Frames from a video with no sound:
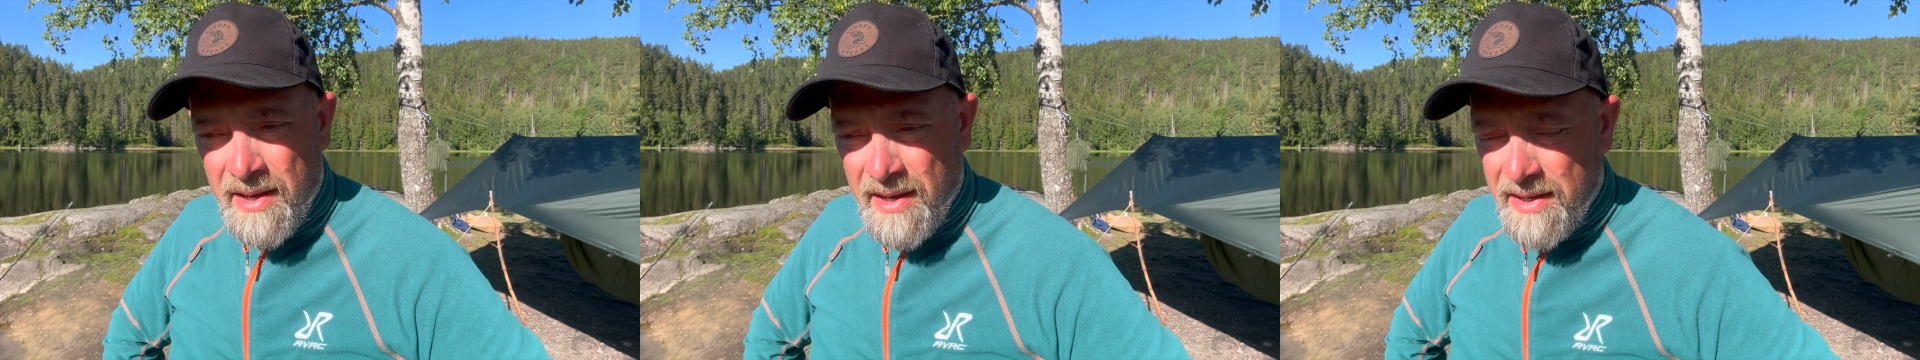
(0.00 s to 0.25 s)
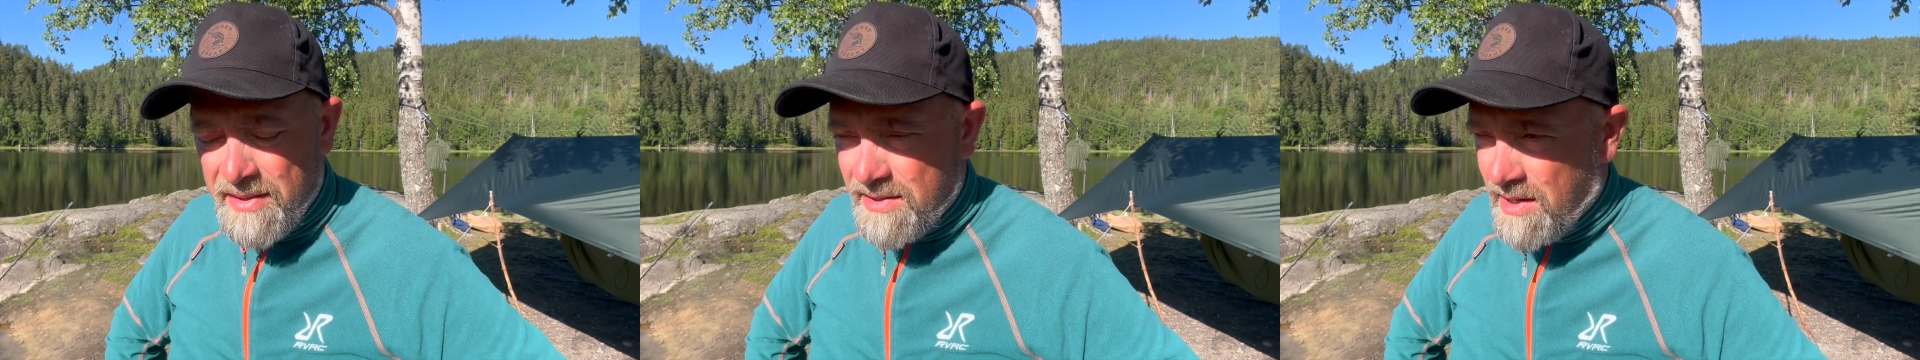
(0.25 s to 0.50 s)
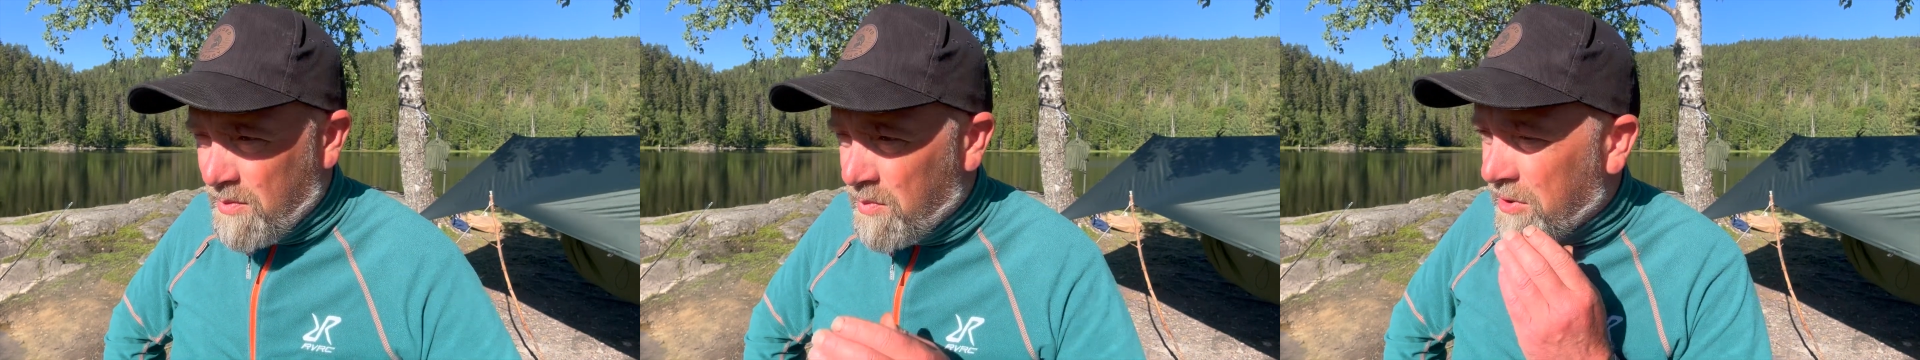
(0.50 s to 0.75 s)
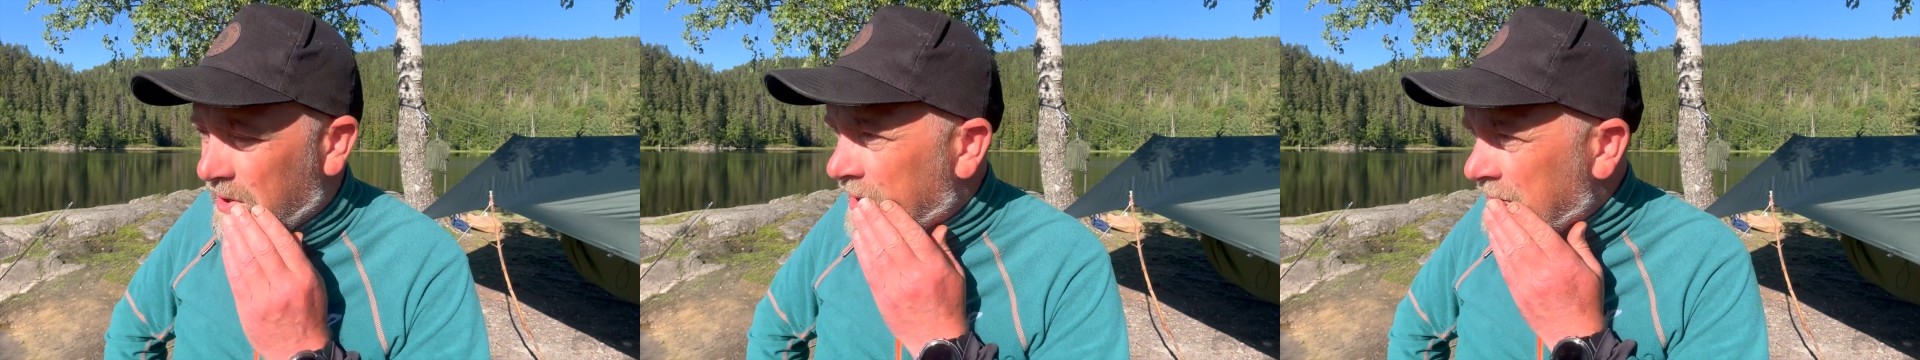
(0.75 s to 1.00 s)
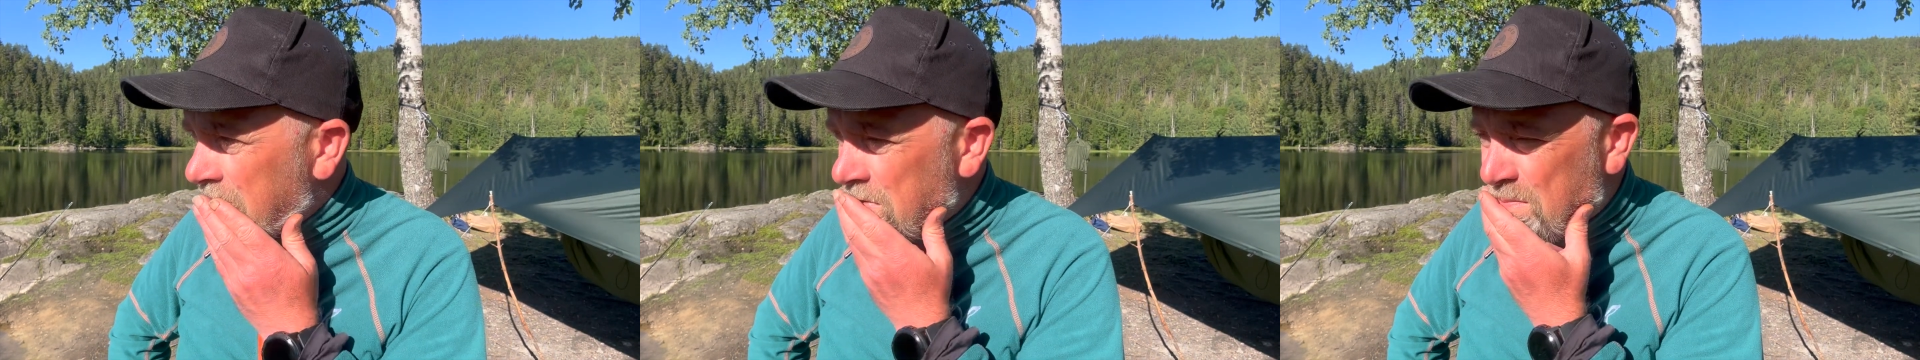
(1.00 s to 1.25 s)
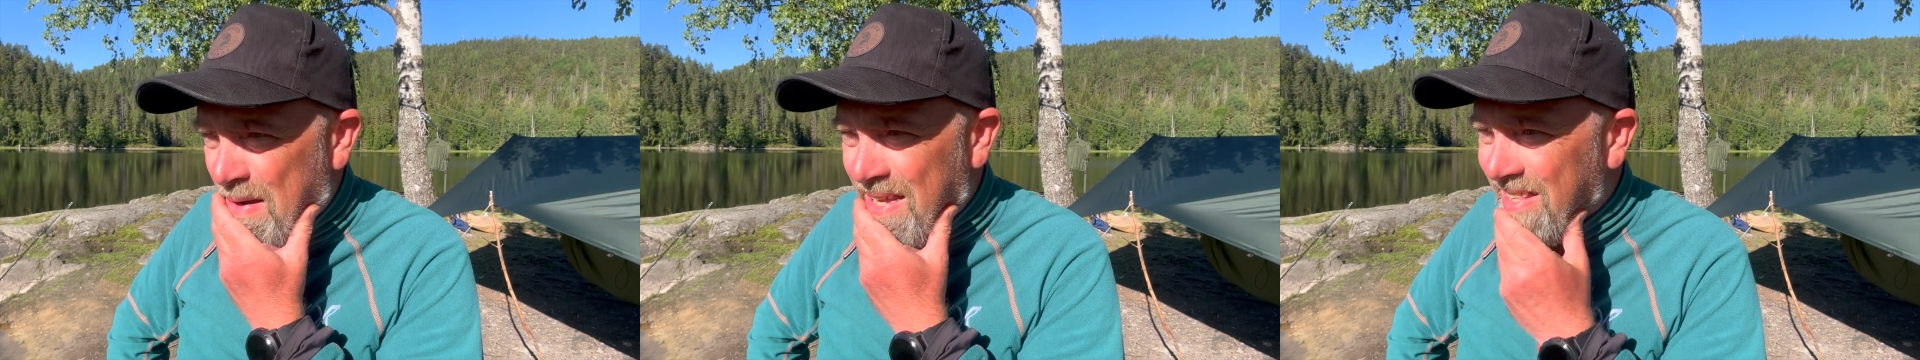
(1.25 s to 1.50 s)
And we're going to
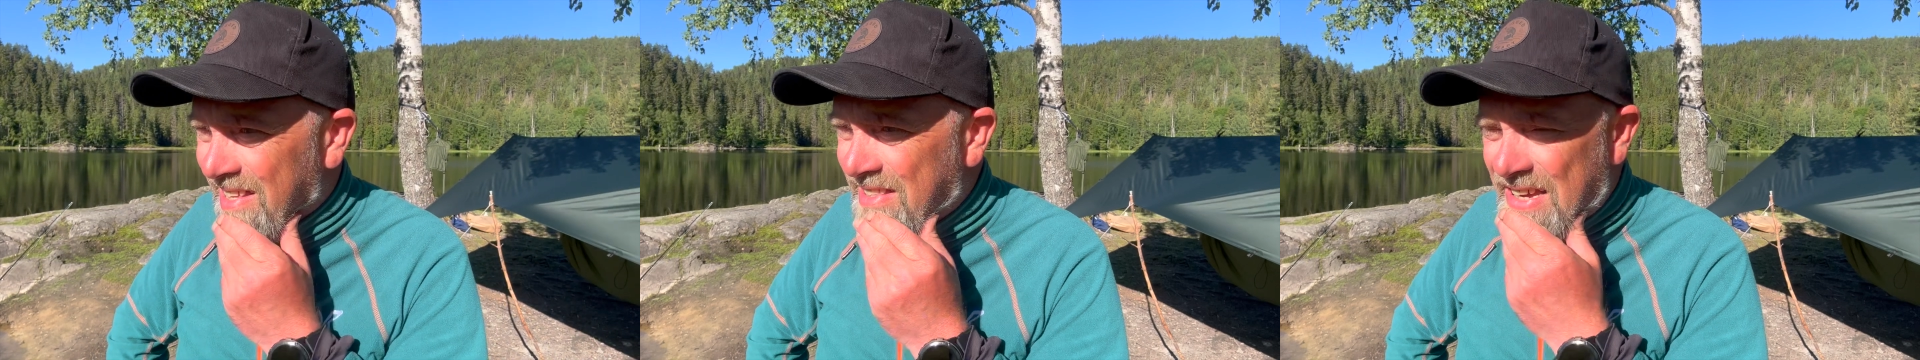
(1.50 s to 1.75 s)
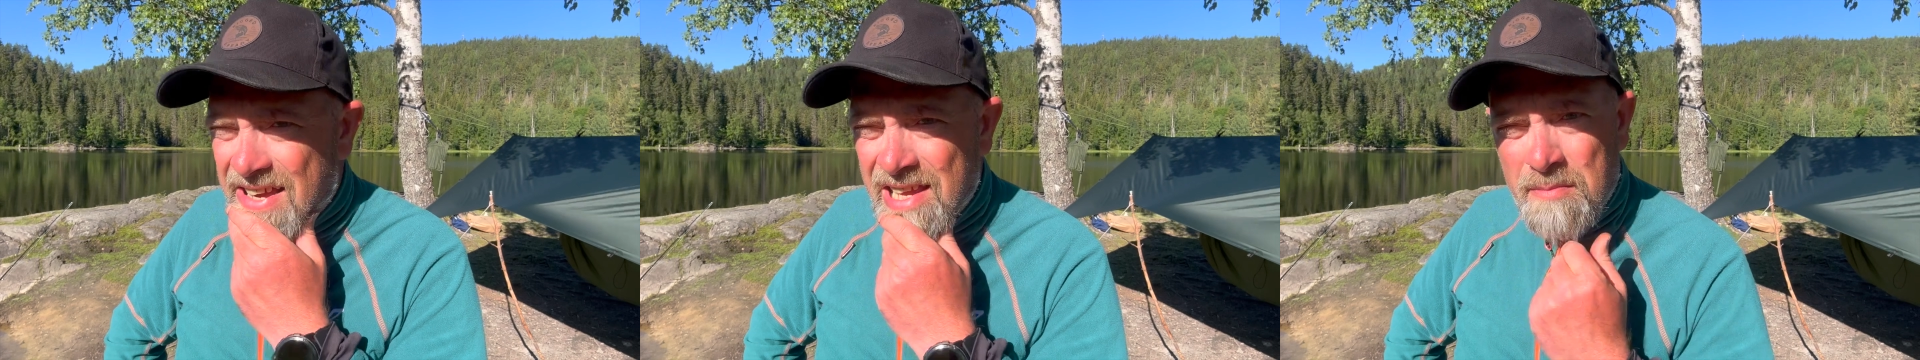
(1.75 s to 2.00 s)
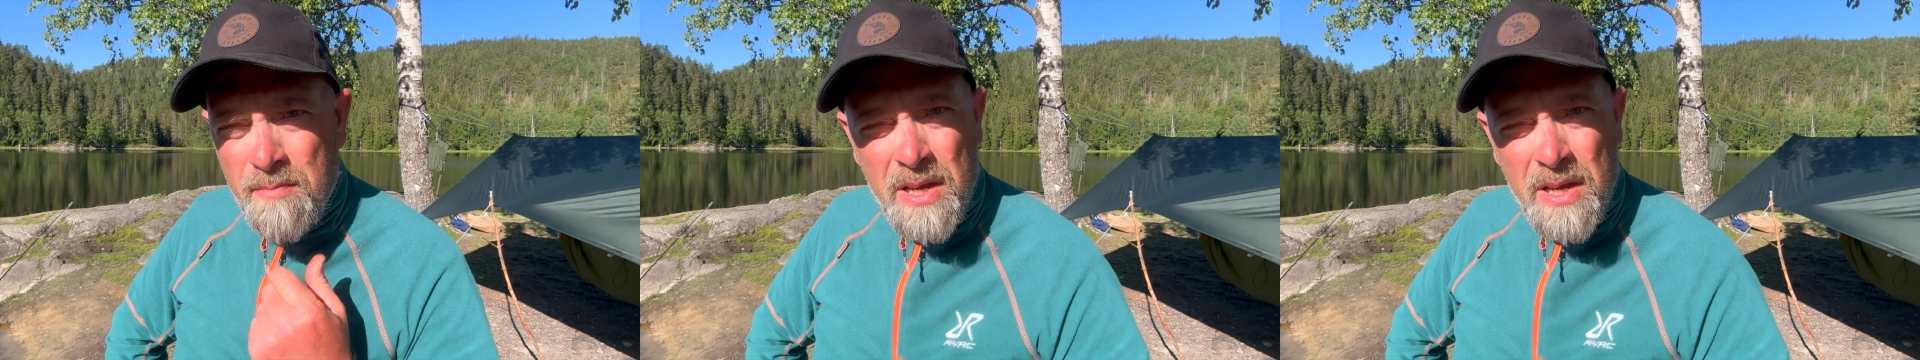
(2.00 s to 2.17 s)
spend the day,